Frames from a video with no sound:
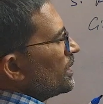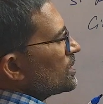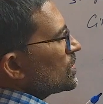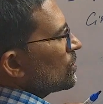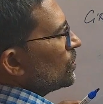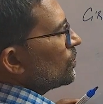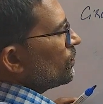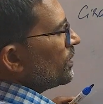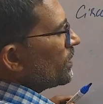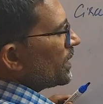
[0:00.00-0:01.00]
I is equal to
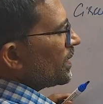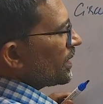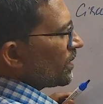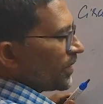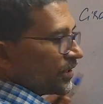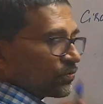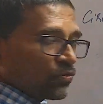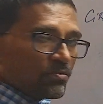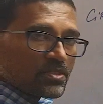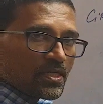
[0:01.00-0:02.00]
V by R according to
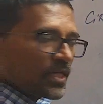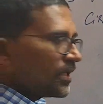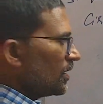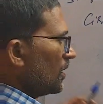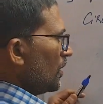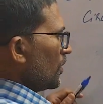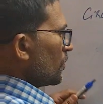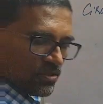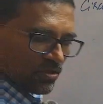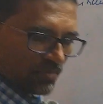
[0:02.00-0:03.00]
Ohm's law.
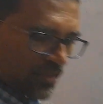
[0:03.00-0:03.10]
V is how